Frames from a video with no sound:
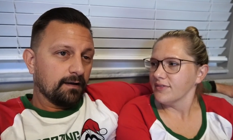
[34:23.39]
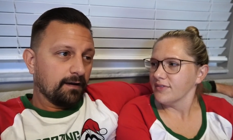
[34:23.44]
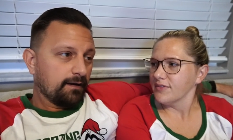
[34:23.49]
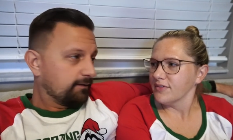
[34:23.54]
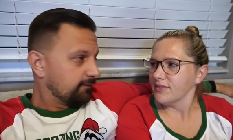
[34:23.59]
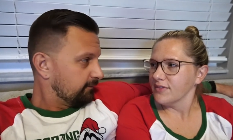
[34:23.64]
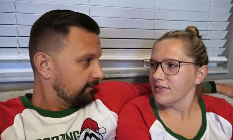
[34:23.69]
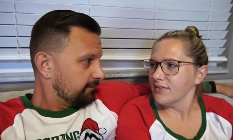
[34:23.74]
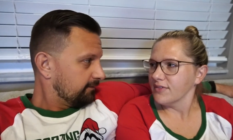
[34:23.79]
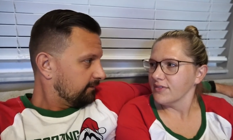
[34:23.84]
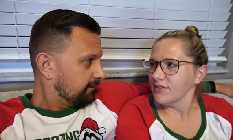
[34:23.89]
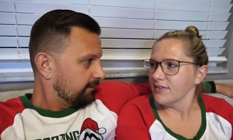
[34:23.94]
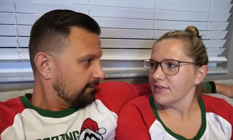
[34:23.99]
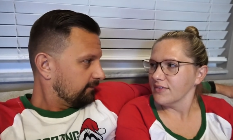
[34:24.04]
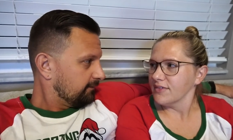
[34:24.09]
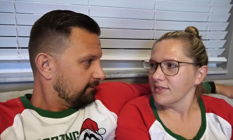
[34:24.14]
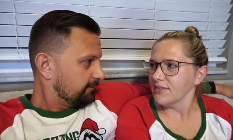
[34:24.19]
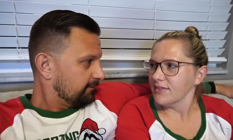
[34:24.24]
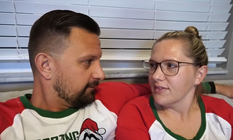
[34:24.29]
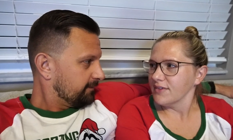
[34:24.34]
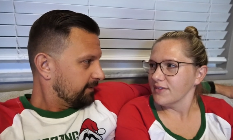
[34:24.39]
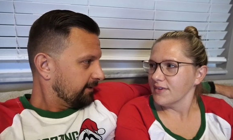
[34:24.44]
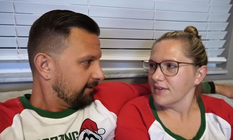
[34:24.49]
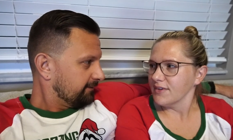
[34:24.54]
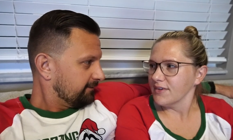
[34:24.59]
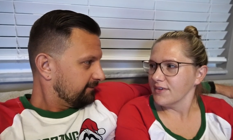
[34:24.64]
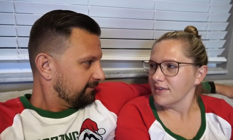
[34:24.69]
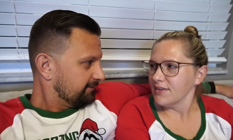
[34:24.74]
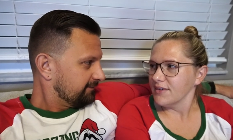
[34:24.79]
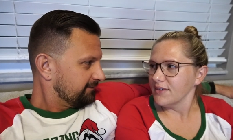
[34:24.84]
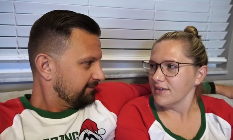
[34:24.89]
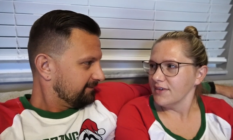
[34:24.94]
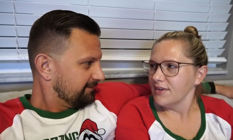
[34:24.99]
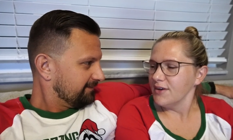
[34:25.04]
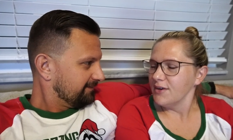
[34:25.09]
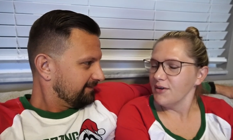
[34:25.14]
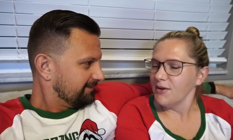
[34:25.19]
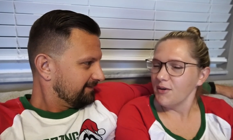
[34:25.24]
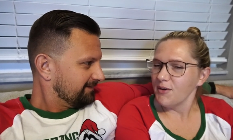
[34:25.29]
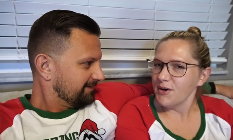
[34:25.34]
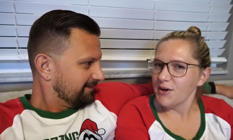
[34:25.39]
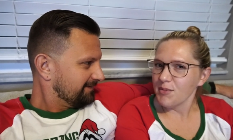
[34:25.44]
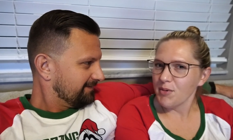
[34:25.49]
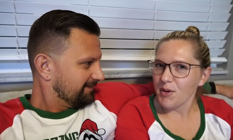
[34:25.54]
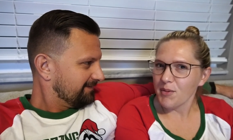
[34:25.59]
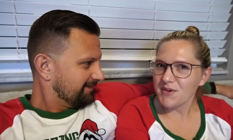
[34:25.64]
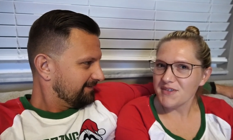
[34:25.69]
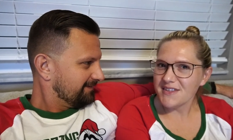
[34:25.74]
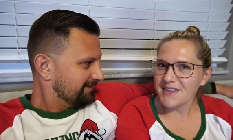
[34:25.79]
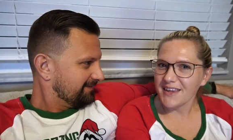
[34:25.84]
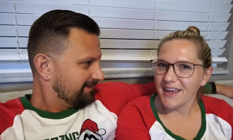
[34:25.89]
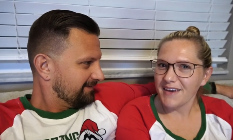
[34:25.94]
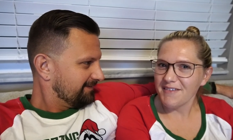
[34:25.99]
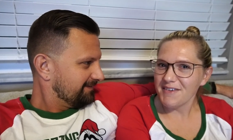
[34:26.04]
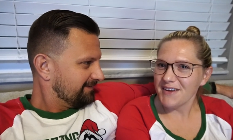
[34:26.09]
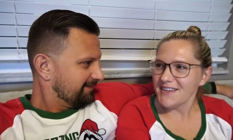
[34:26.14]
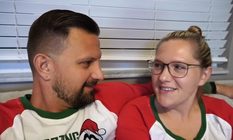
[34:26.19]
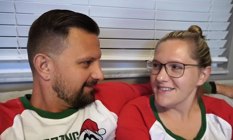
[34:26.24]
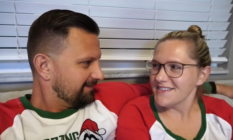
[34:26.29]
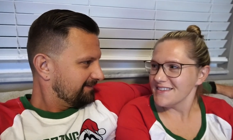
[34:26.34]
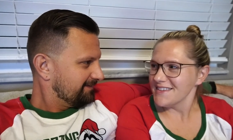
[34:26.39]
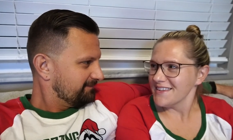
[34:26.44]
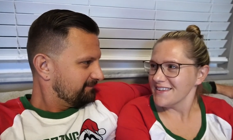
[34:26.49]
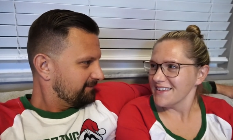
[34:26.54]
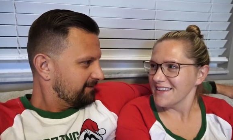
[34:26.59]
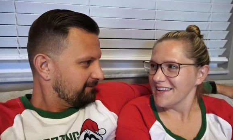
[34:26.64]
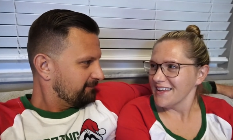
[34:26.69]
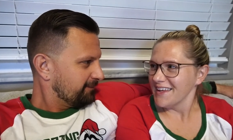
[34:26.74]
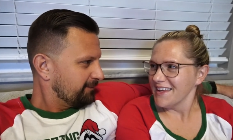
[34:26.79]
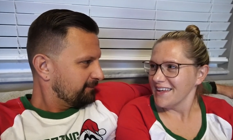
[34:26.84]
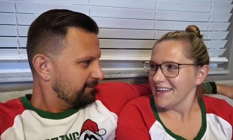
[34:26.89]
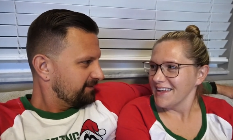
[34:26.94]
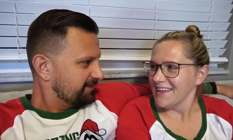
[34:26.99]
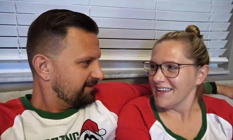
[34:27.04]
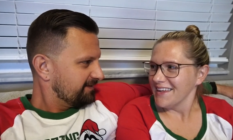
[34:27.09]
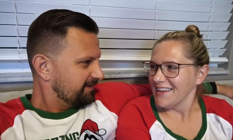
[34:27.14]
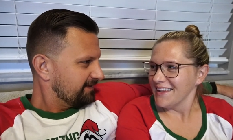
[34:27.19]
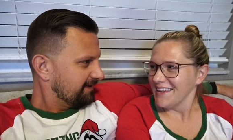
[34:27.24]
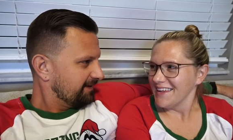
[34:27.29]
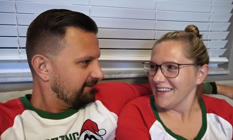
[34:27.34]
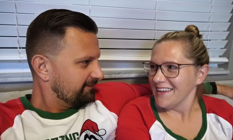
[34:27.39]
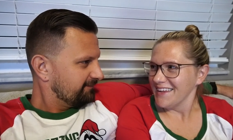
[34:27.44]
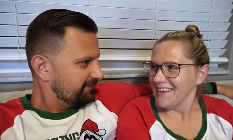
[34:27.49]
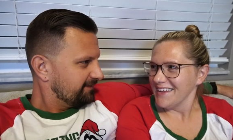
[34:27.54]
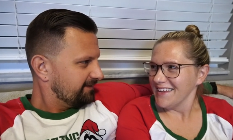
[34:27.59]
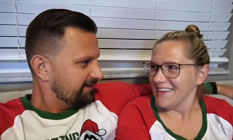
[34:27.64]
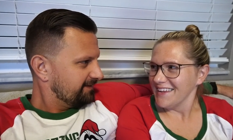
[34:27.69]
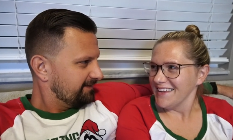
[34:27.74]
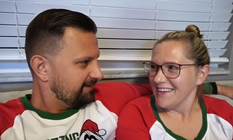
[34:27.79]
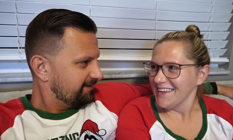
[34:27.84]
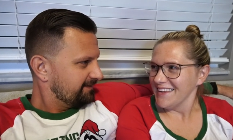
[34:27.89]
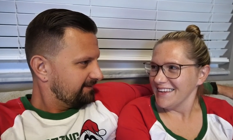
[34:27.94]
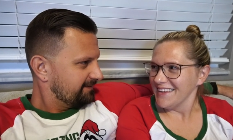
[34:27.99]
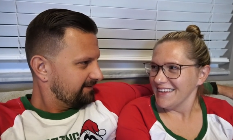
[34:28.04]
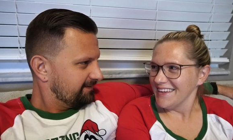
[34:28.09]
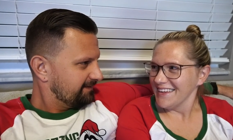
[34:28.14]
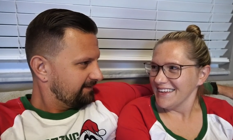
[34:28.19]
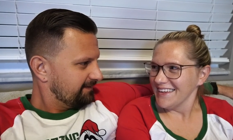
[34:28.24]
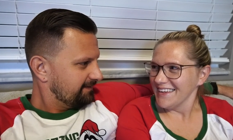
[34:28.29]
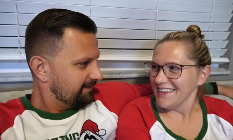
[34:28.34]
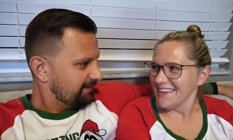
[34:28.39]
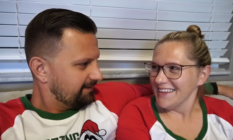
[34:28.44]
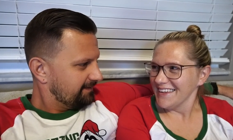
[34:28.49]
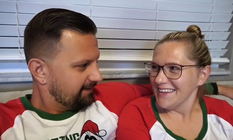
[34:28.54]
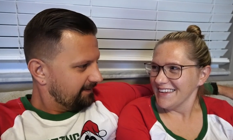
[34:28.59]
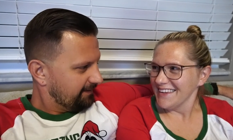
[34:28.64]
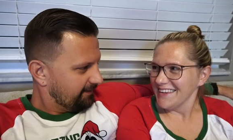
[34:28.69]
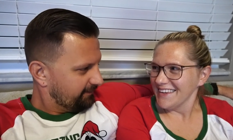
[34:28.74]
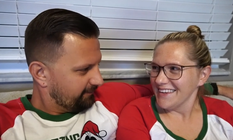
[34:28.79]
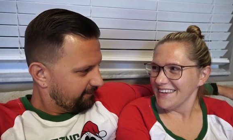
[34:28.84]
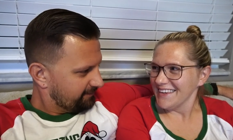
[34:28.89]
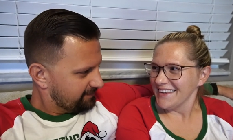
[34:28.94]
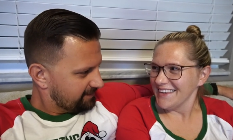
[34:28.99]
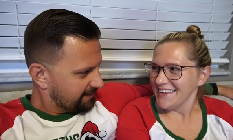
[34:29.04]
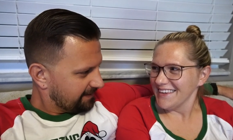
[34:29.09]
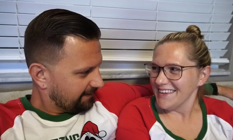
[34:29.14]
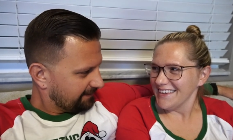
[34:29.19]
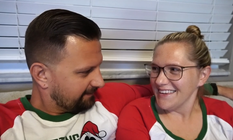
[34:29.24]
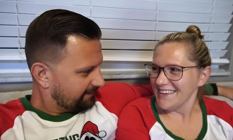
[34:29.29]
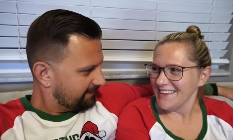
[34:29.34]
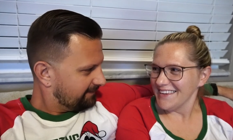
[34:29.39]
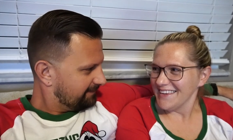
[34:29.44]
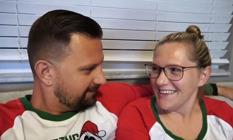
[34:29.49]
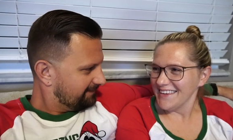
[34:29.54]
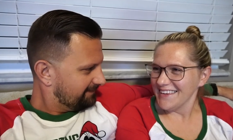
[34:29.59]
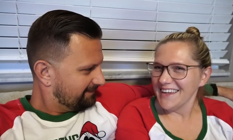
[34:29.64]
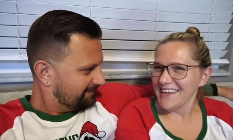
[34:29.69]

Speaker 1: I don't know what mine is.
Speaker 2: You don't know what your purpose in life is?
Speaker 1: My purpose in life is you and Jackson.